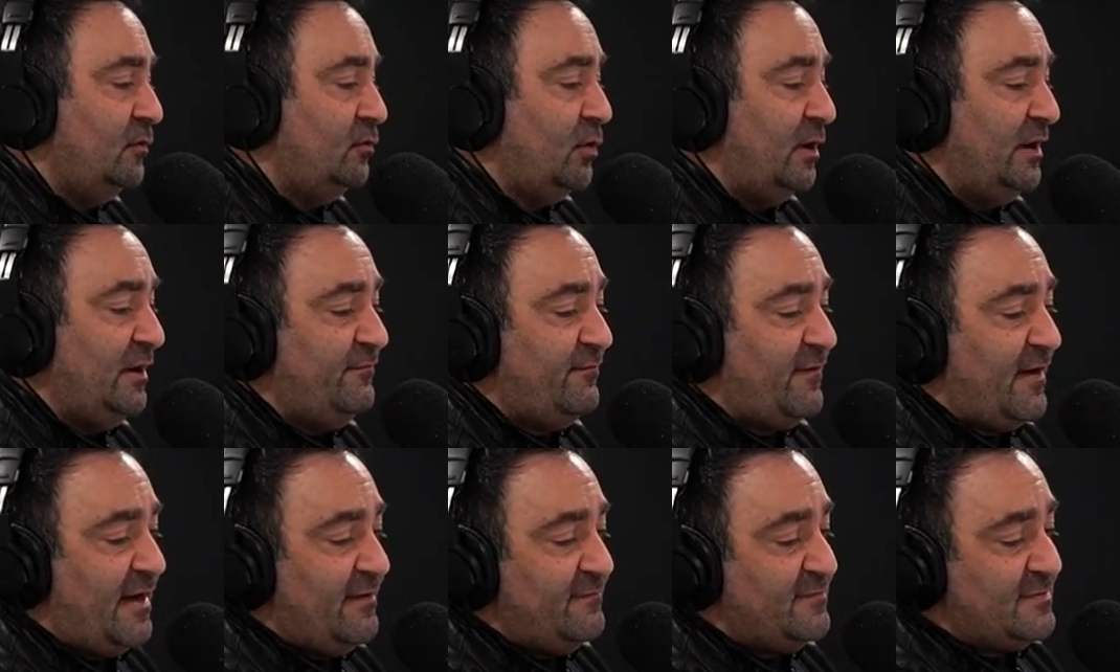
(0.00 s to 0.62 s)

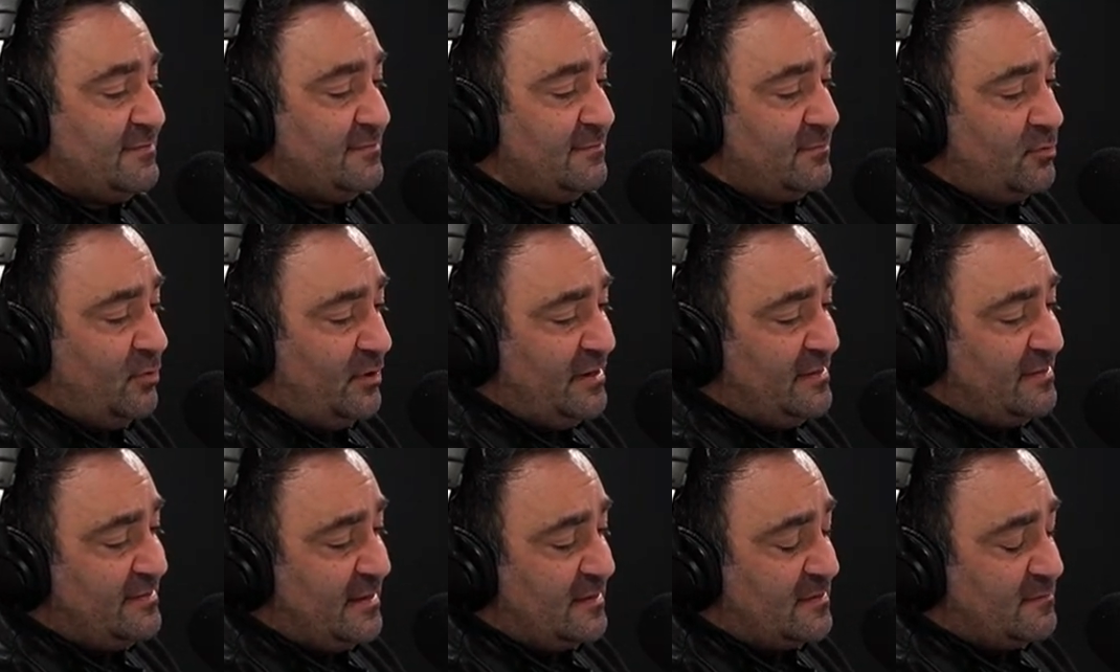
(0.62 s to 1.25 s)
25,
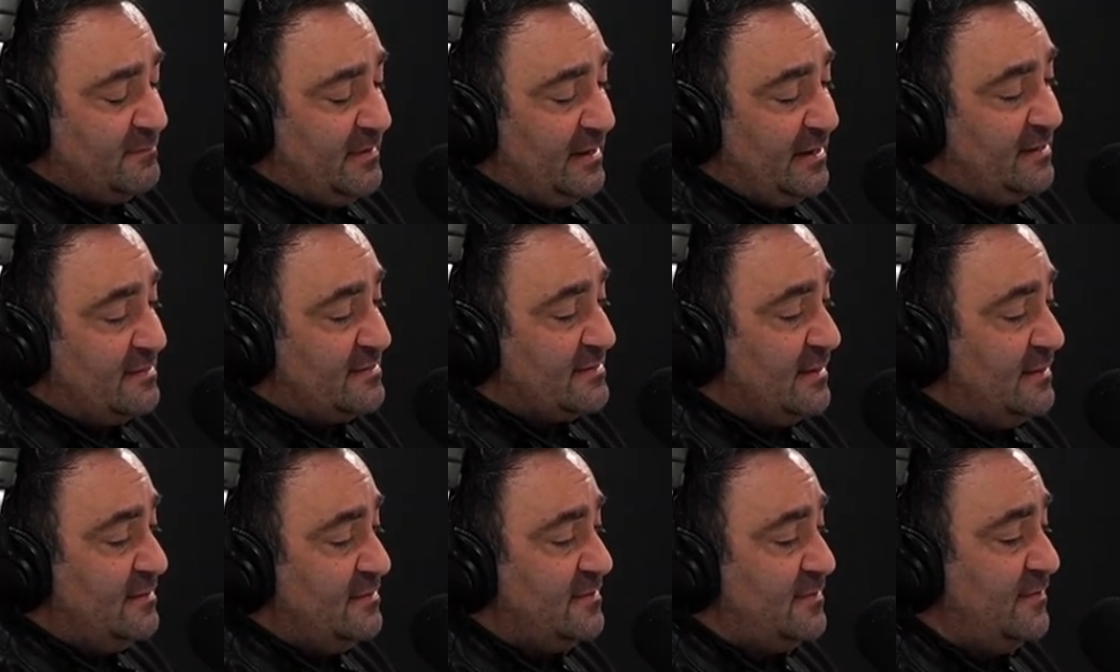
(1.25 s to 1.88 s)
26
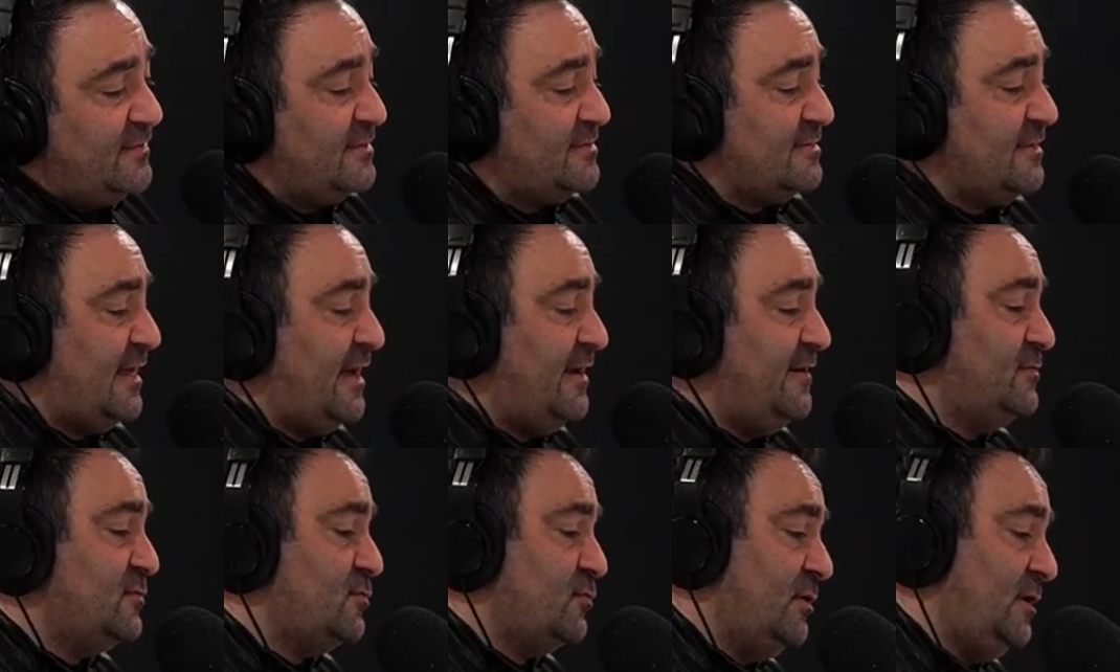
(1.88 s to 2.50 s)
minutes into this
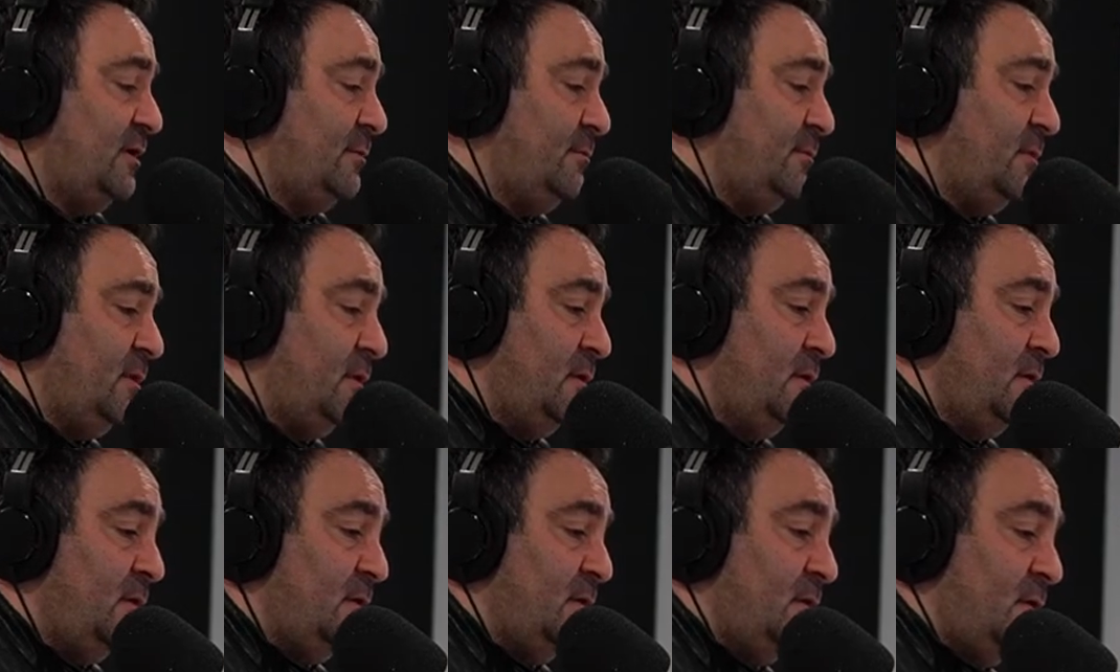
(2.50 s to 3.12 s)
live stream.
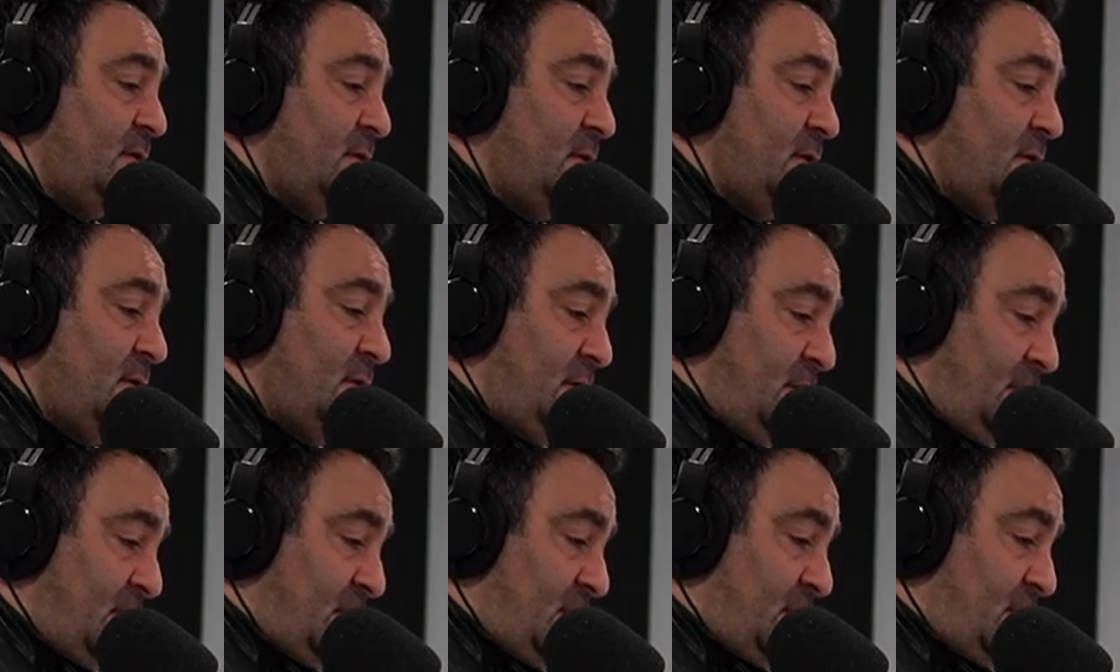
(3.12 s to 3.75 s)

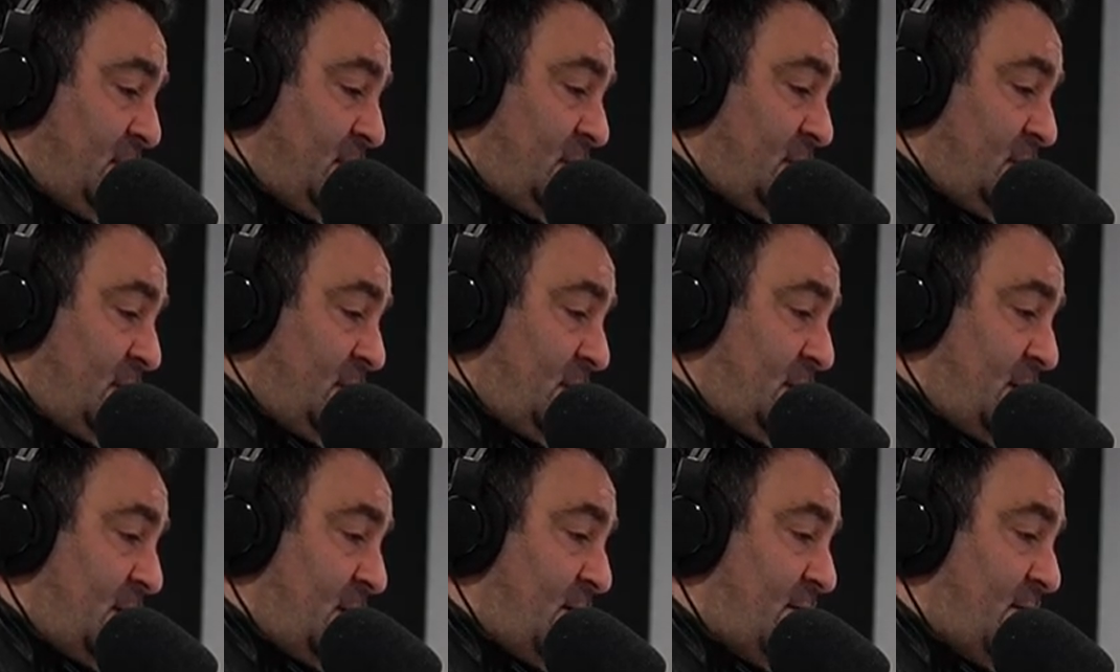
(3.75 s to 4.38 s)

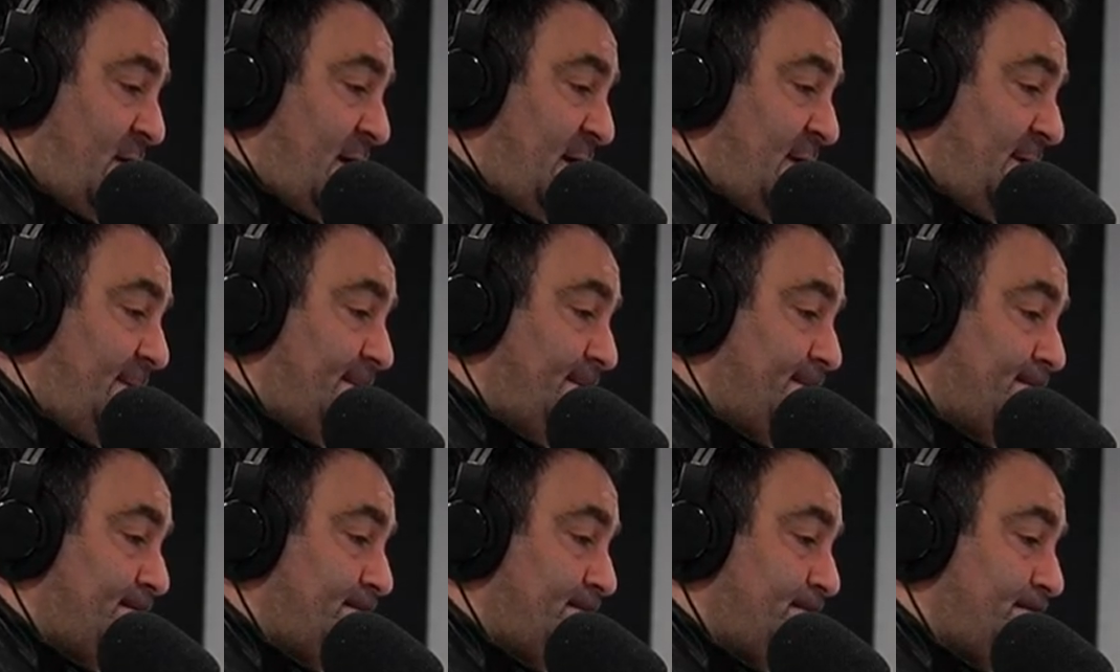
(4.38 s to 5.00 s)
All right.